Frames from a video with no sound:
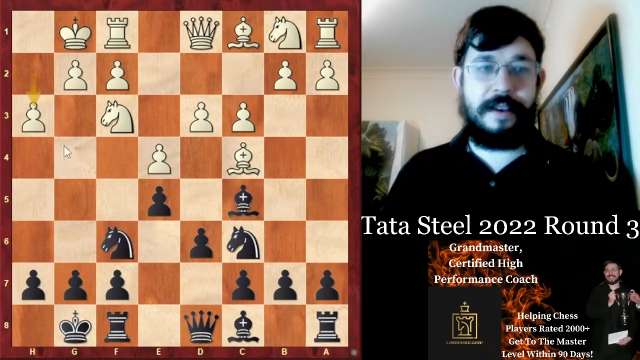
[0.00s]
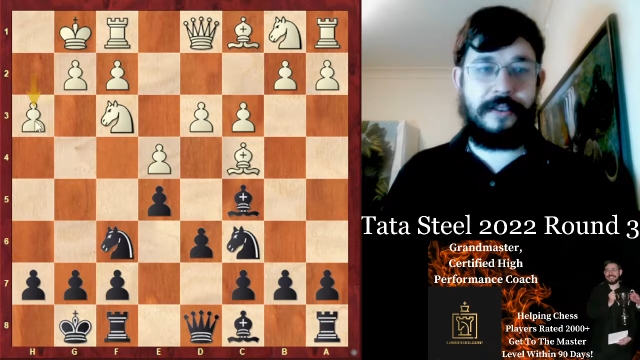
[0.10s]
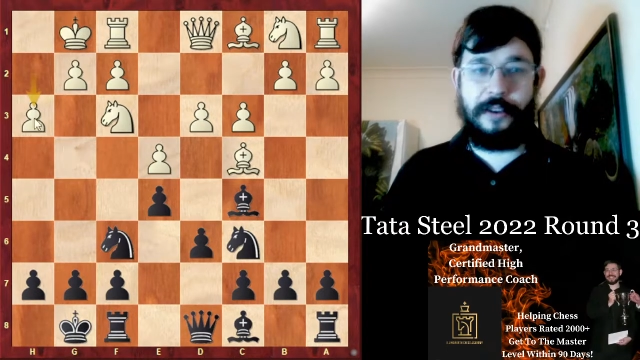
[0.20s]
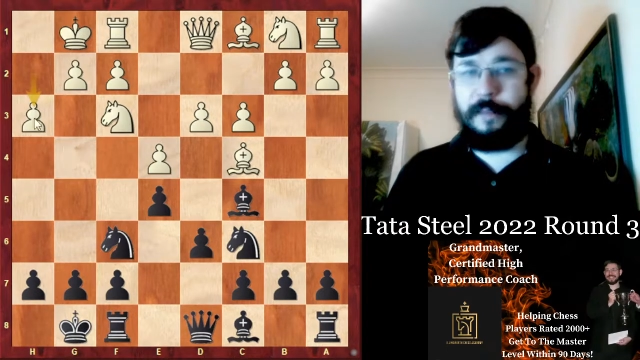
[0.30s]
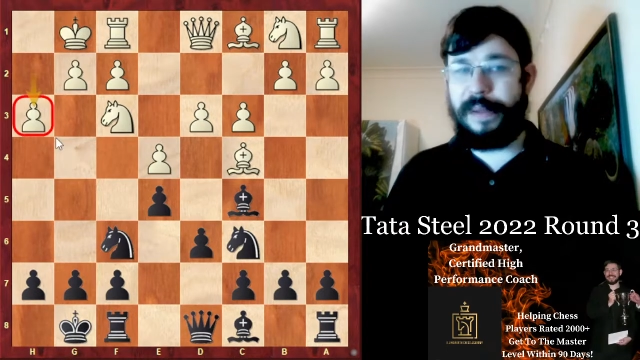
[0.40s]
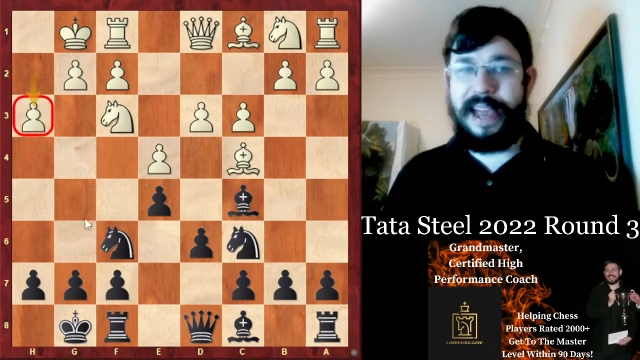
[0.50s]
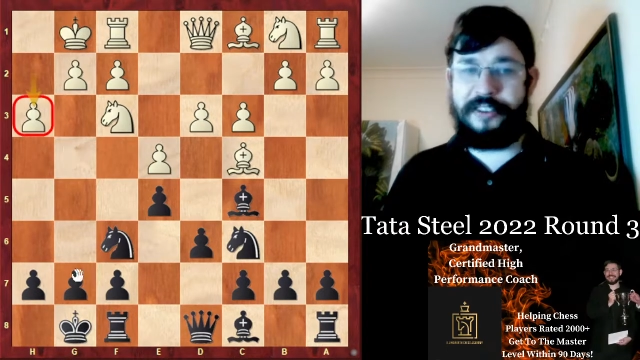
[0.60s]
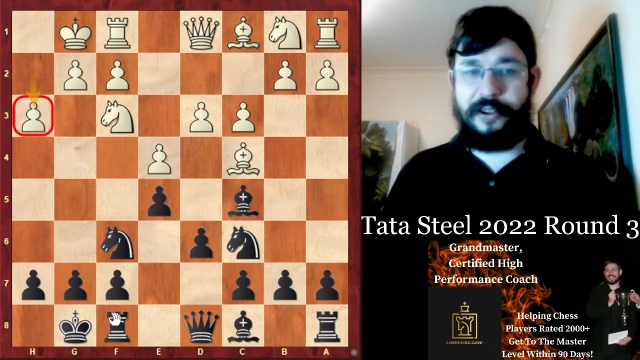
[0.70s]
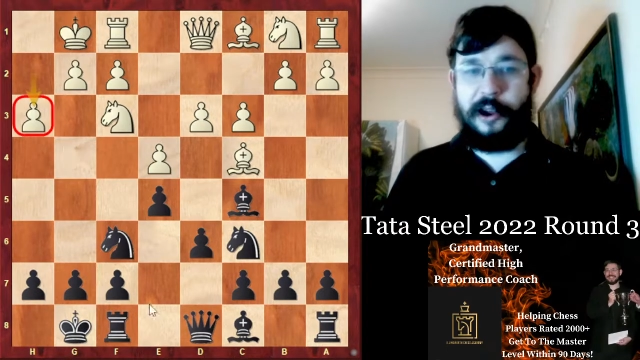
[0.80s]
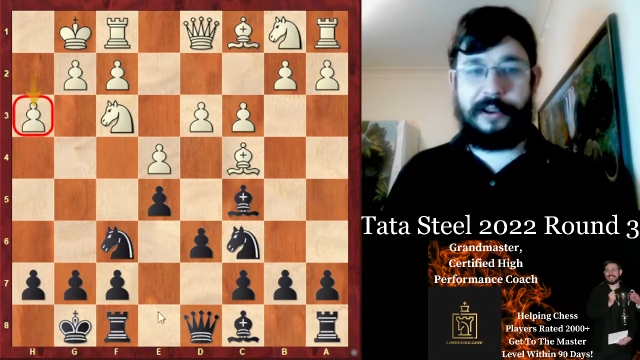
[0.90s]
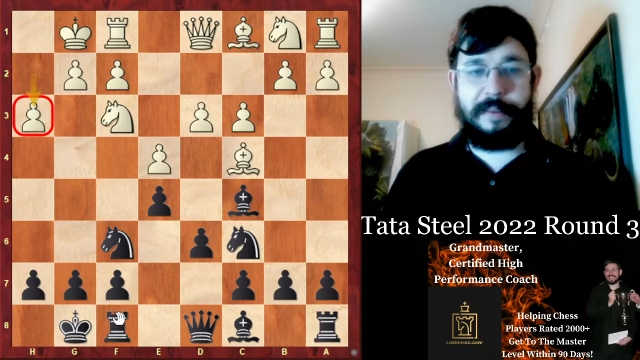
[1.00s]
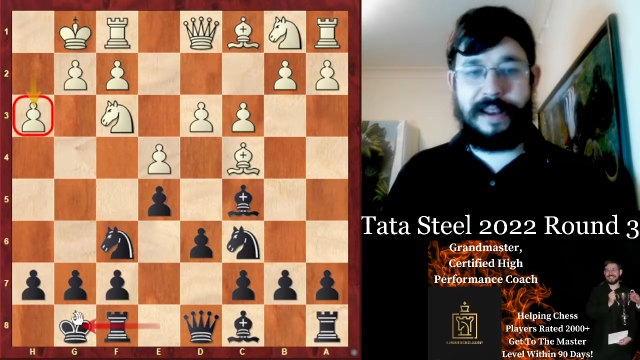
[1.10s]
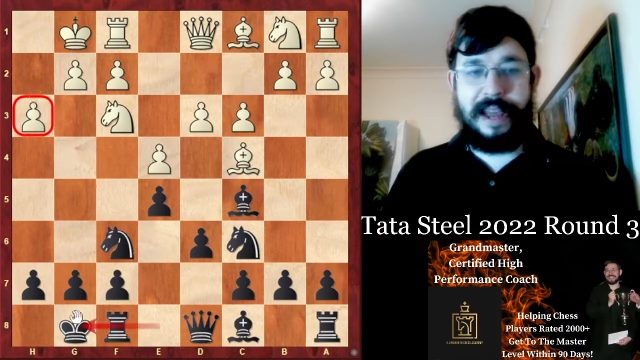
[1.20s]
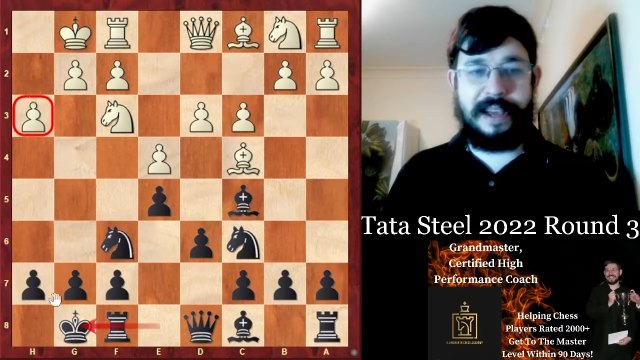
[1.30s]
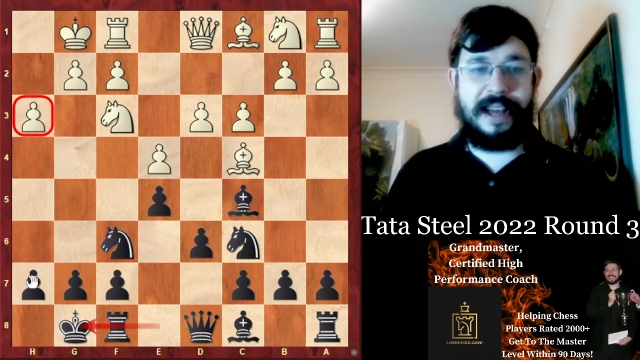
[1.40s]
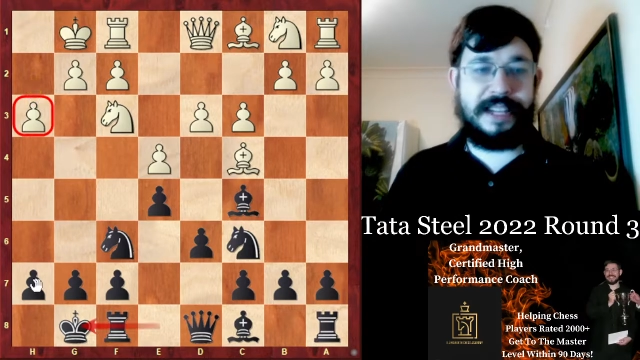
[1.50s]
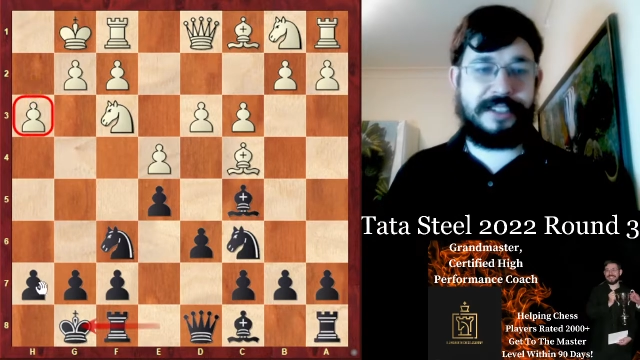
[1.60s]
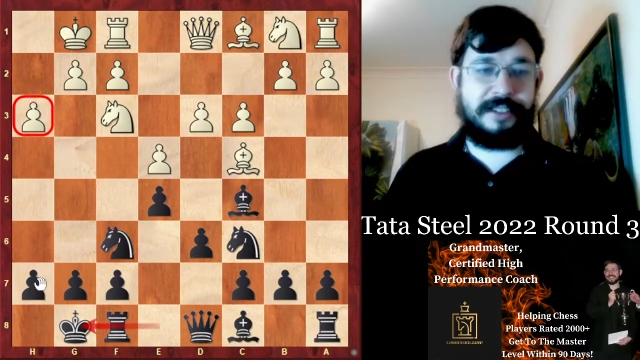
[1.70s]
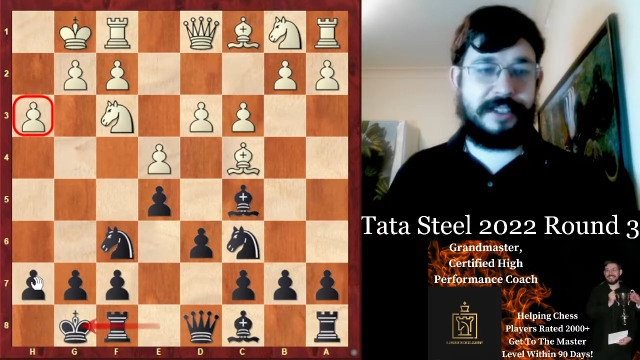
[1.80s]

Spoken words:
You play h3 only when they castle,